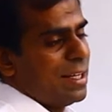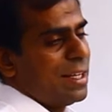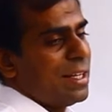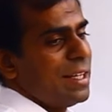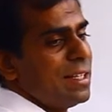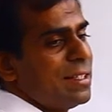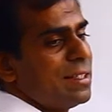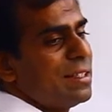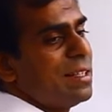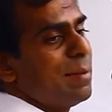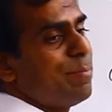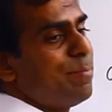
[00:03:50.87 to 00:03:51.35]

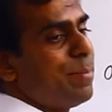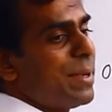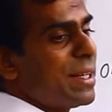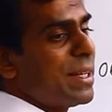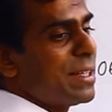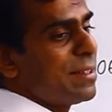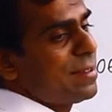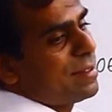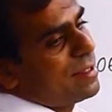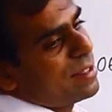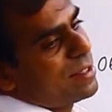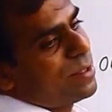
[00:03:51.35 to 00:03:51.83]
is the
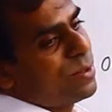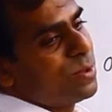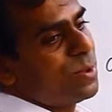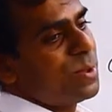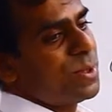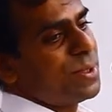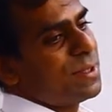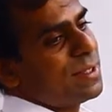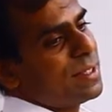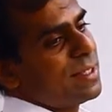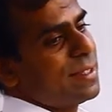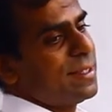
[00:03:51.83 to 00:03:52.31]
person who
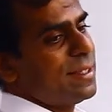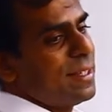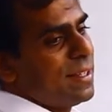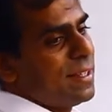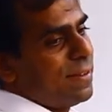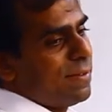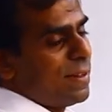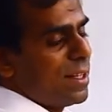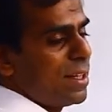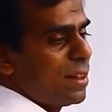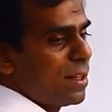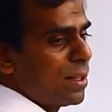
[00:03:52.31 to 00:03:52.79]
is
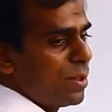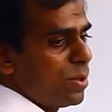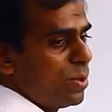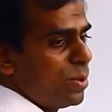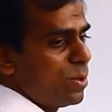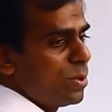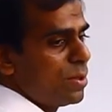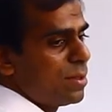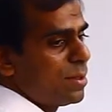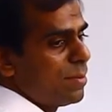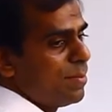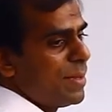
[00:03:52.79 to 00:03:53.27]
receiving the
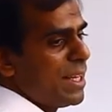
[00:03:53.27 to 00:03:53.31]
goods.